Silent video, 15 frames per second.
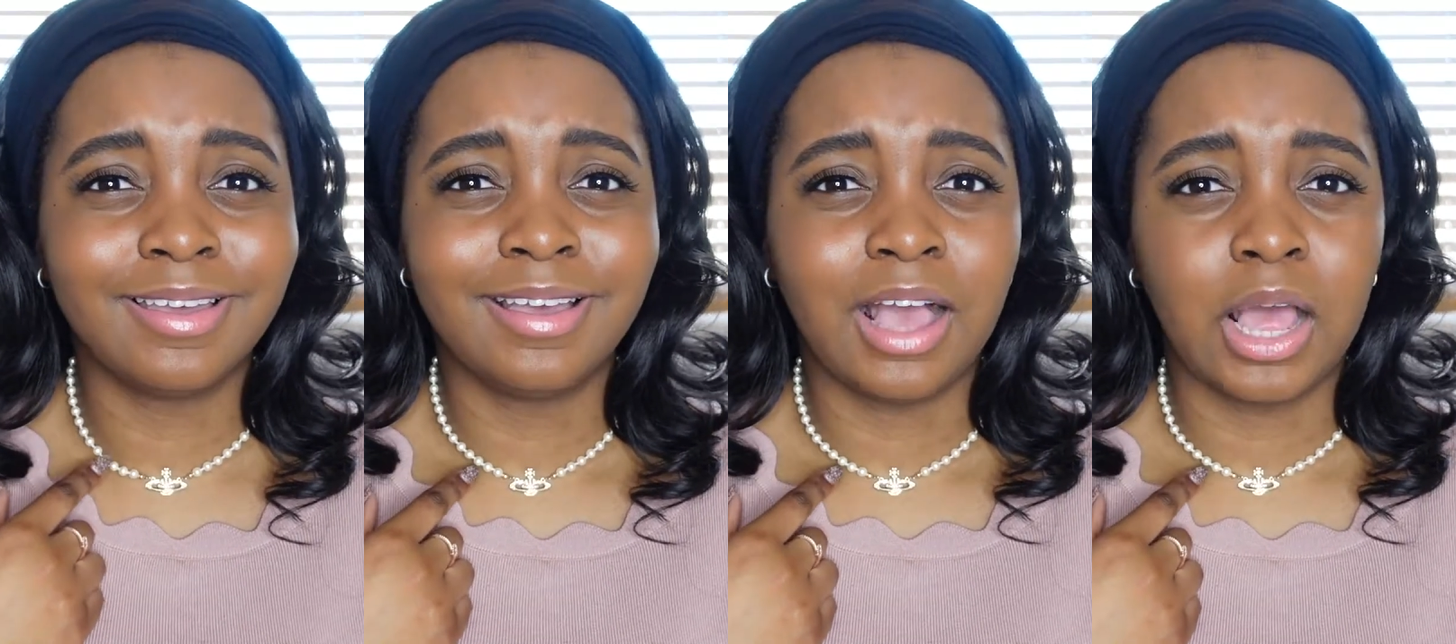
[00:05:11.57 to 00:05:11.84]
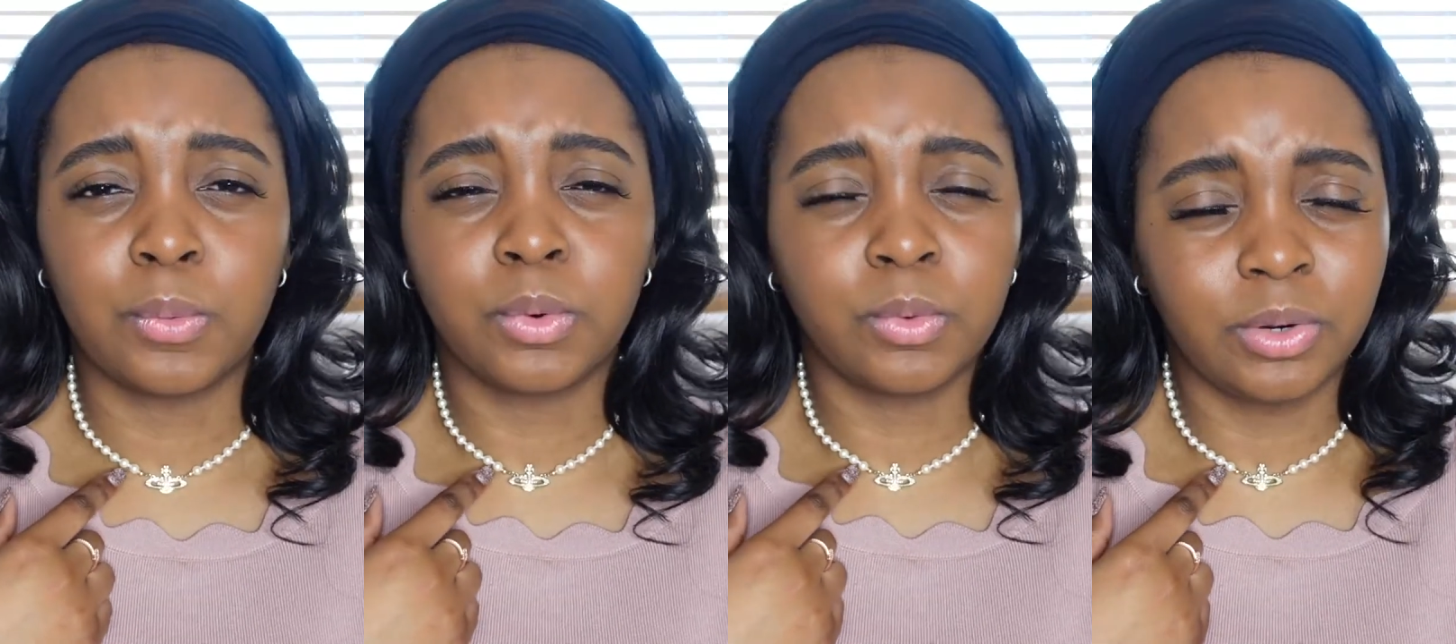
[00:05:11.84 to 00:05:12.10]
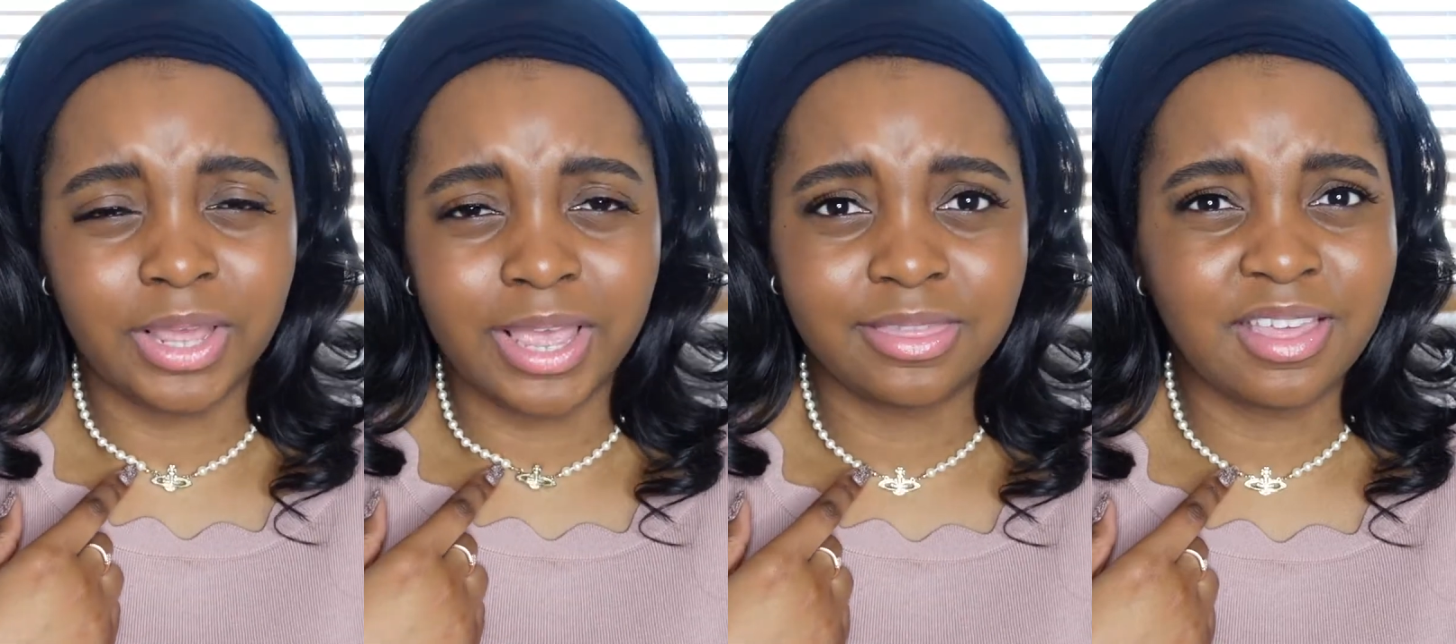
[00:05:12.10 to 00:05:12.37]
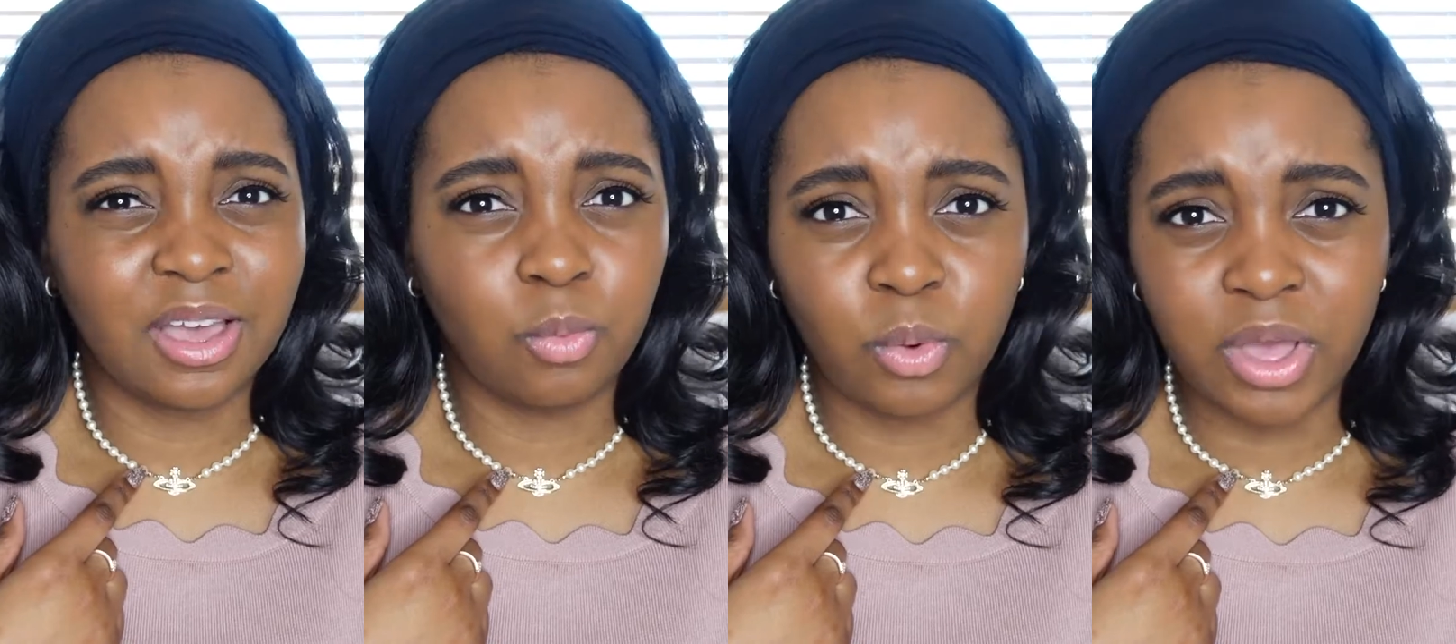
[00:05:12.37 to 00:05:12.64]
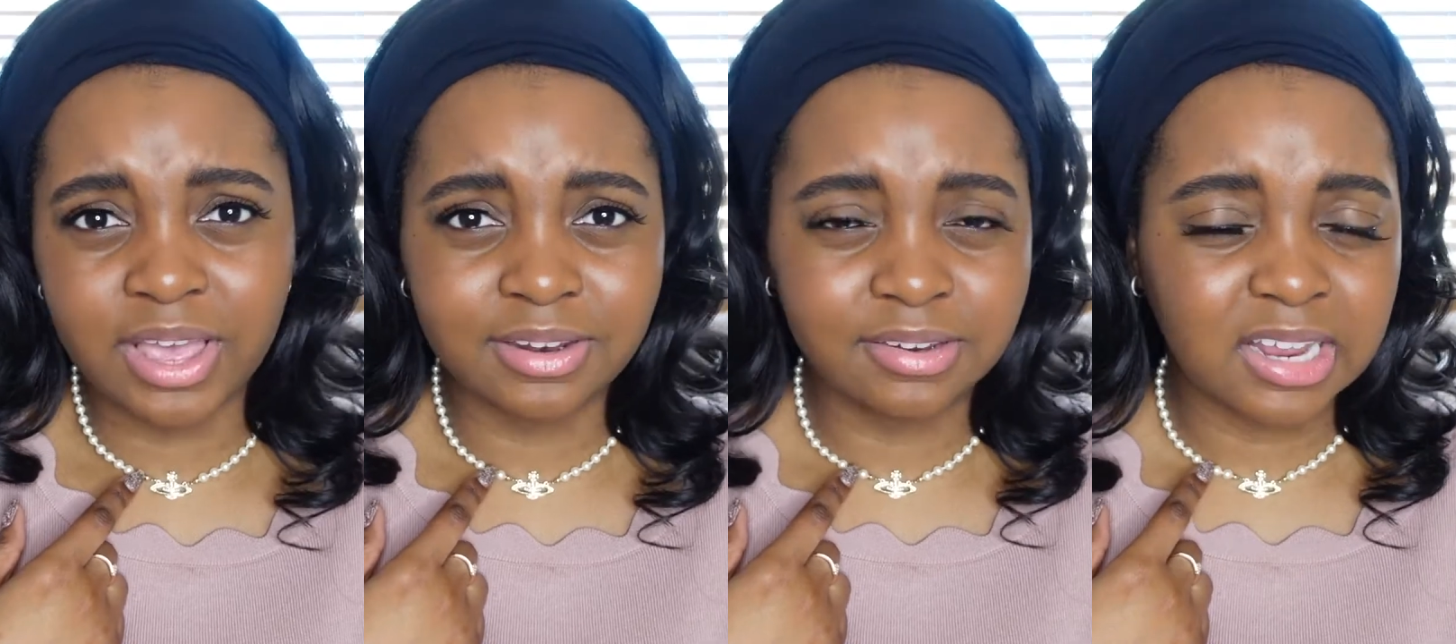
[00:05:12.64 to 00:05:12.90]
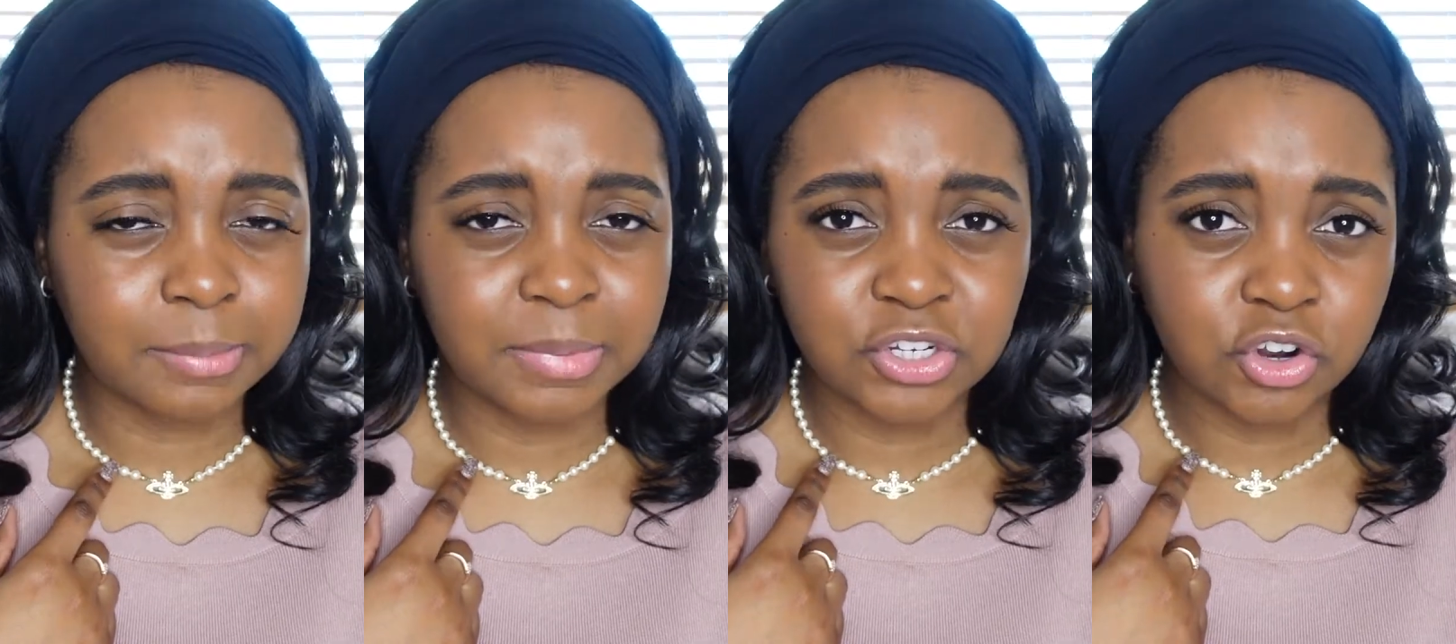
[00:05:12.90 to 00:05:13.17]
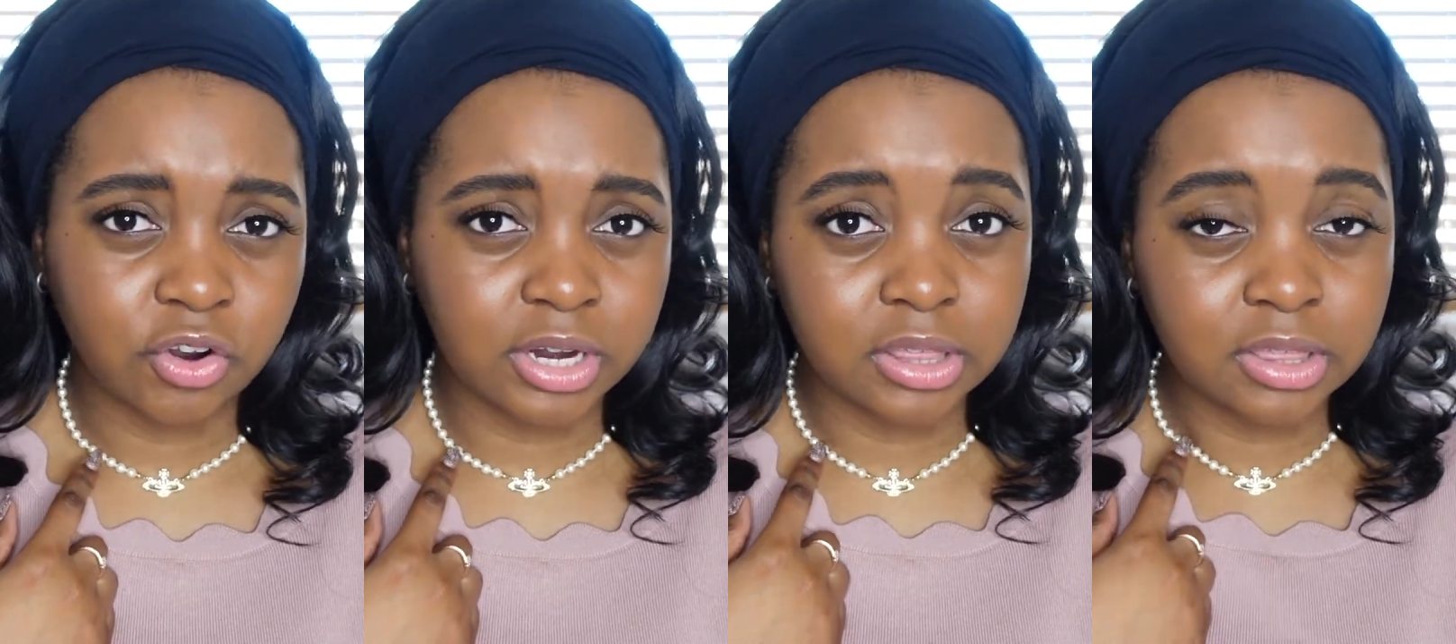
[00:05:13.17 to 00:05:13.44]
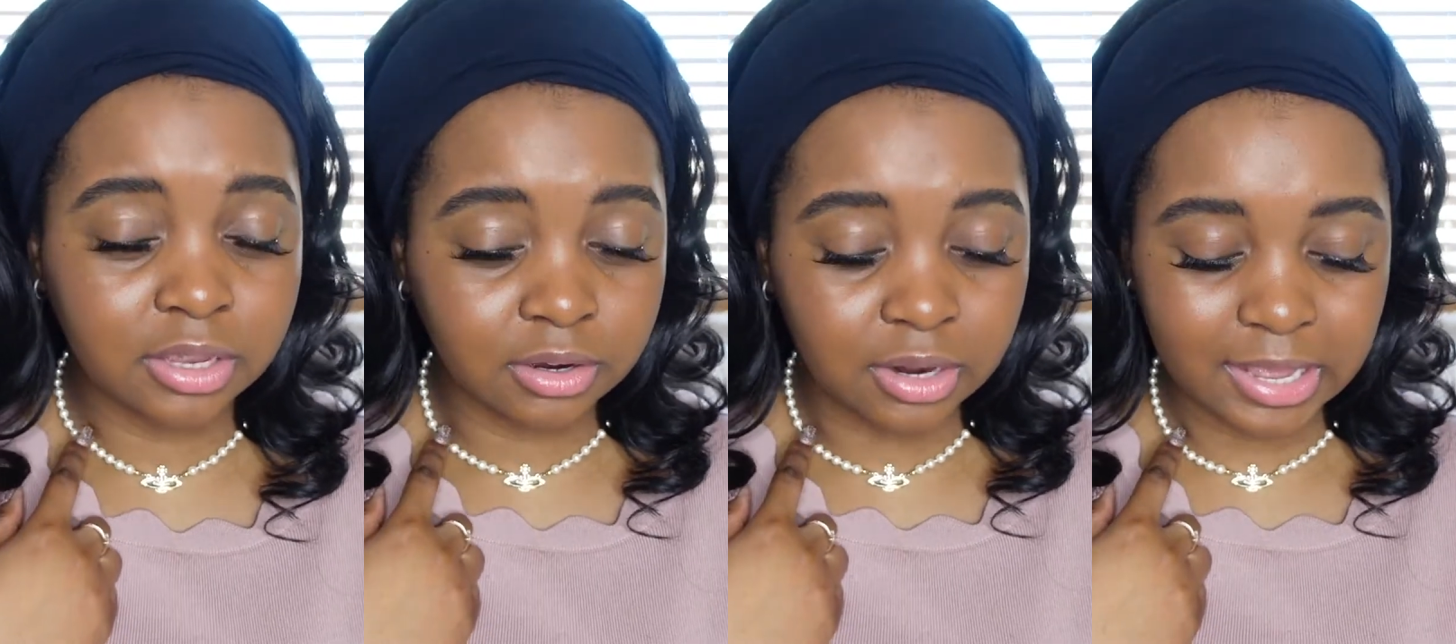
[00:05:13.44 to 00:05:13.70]
I wouldn't want to get that wet and damage or
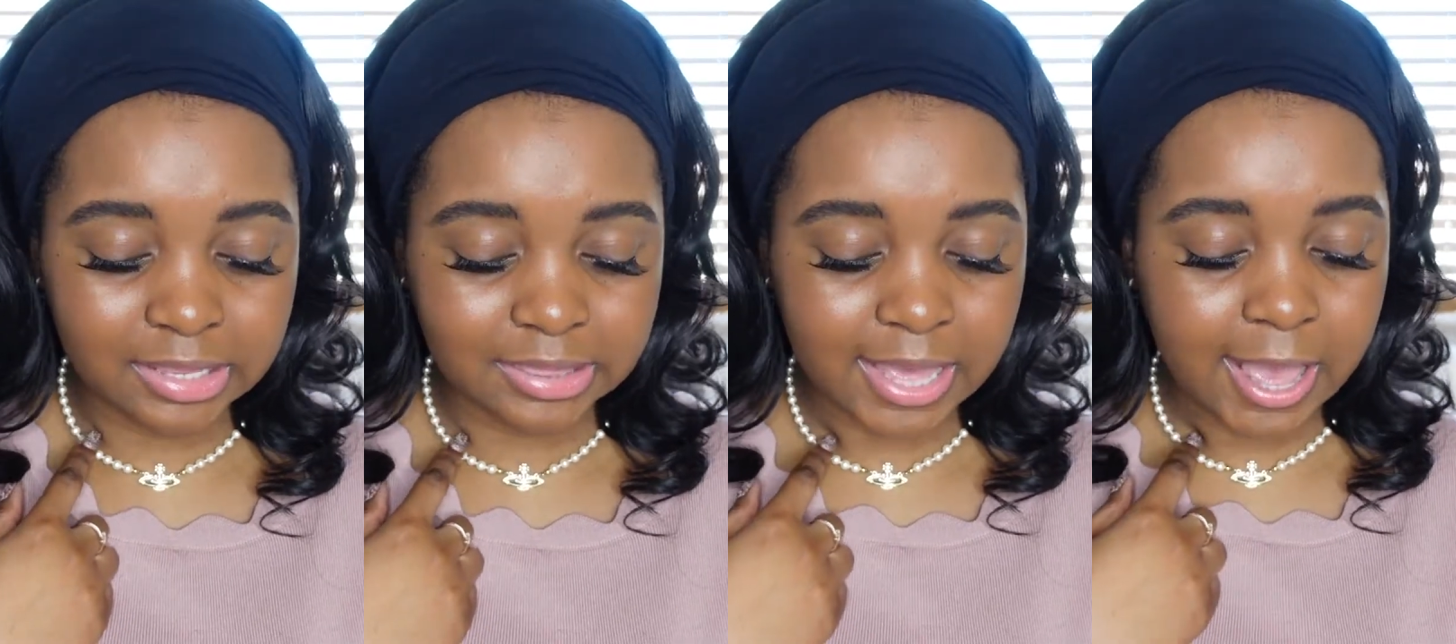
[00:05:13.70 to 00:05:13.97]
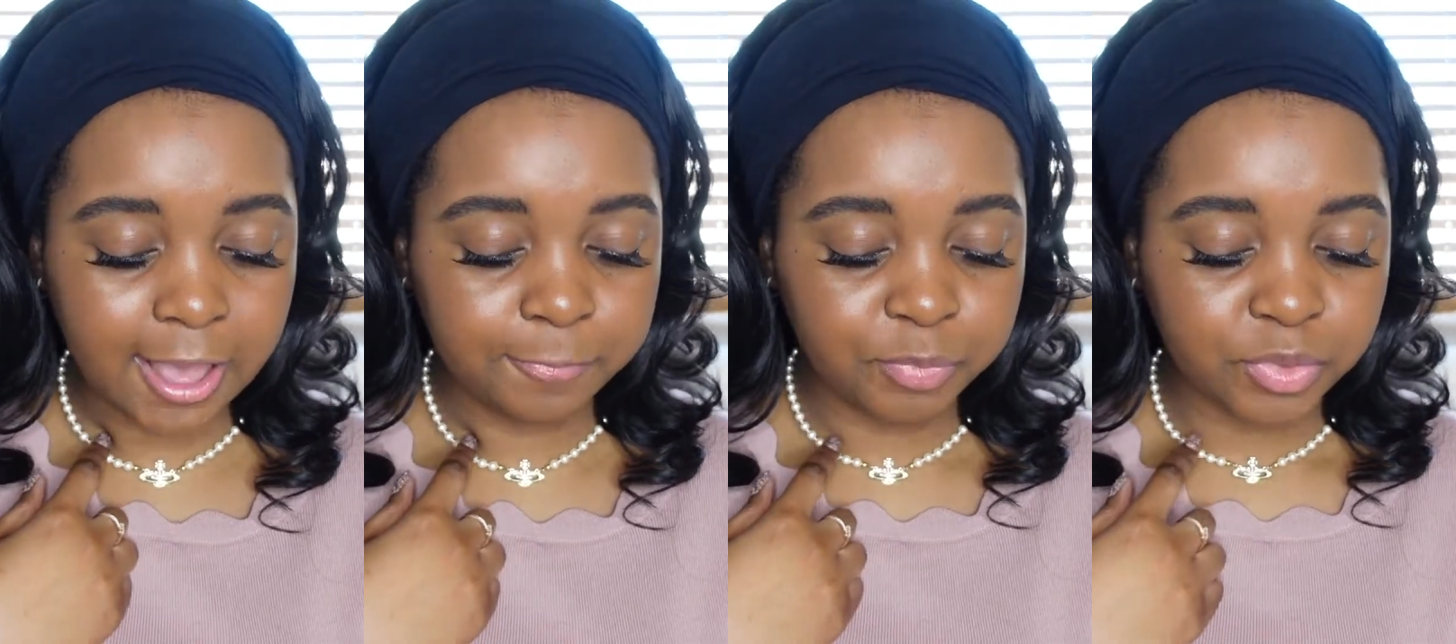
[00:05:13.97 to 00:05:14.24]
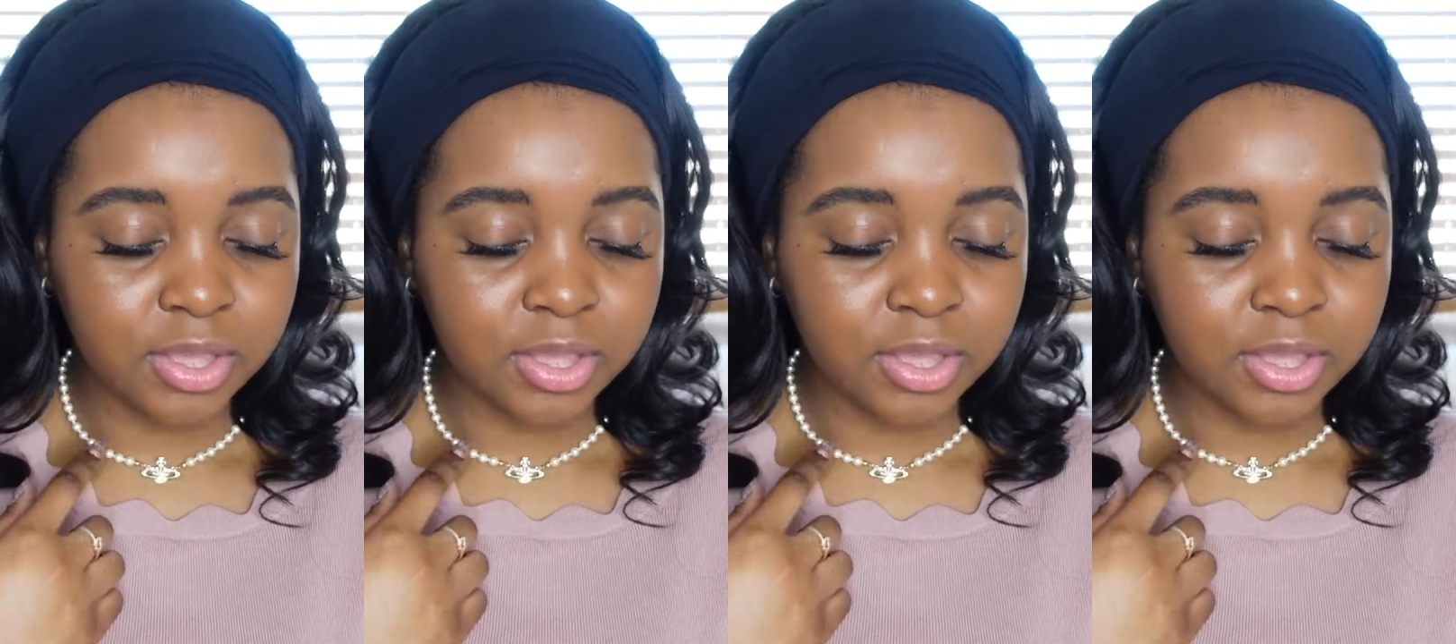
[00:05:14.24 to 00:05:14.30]
anything like that.